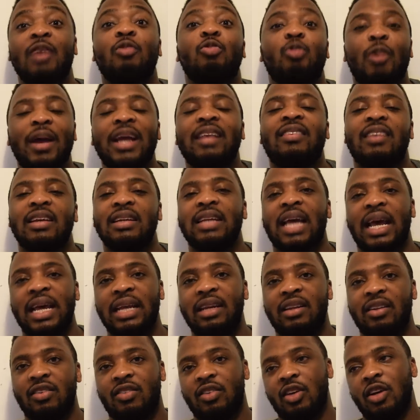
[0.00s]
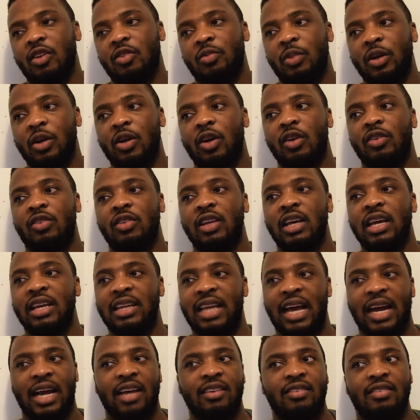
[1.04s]
rating that it deserves, because
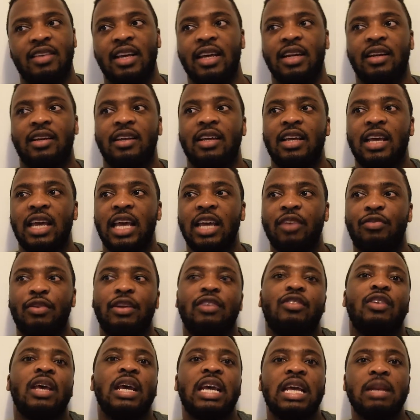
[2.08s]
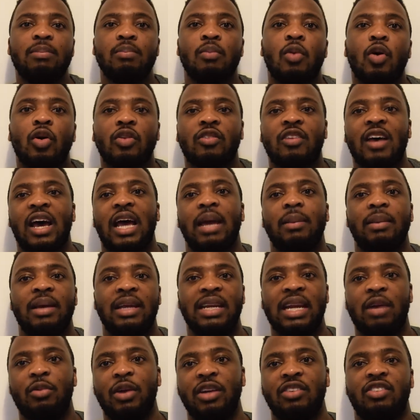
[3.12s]
like I said, if he'd taken more time
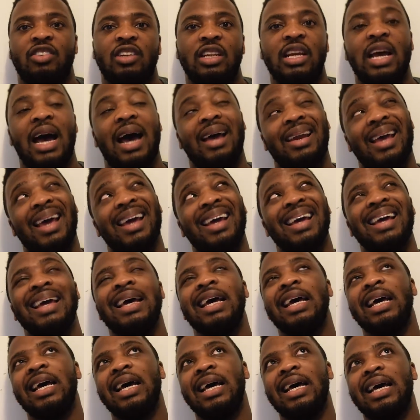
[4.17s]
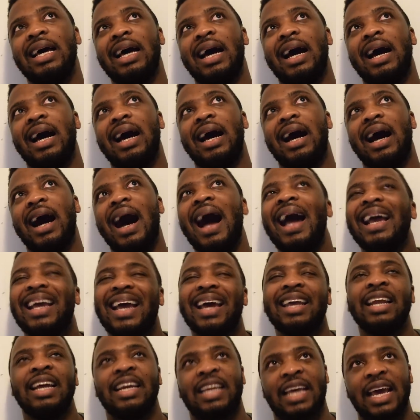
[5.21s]
in arranging it, and I
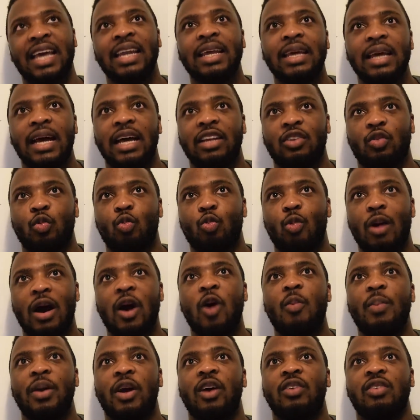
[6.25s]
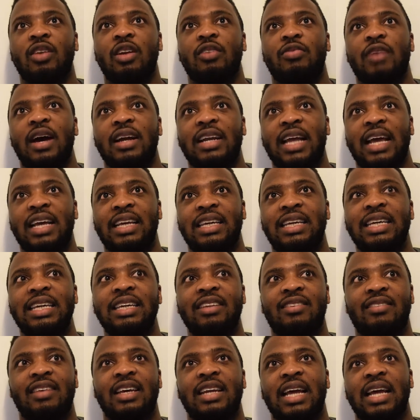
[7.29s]
kind of get it as well because of the fact that he
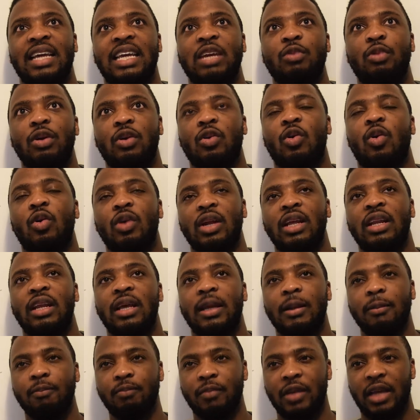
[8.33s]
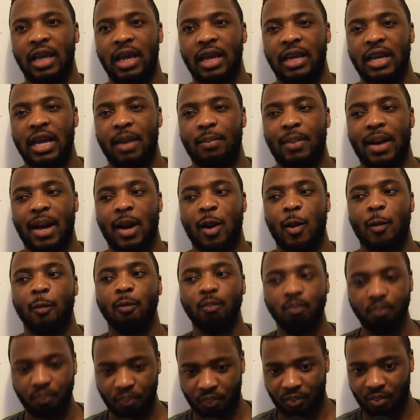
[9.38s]
said that he recorded it in about,
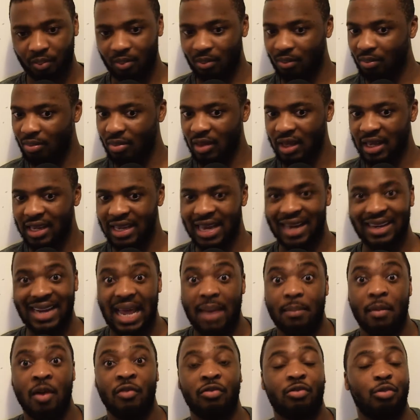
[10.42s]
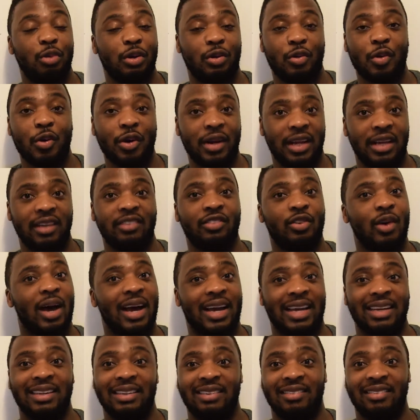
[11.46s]
he had 9 months to record it, so I
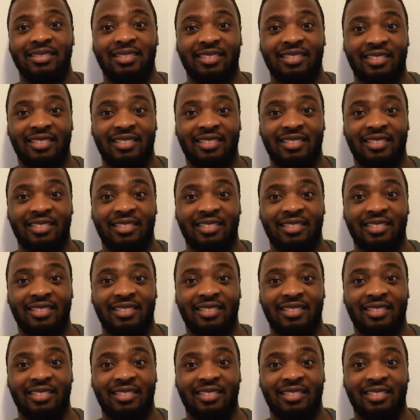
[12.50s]
can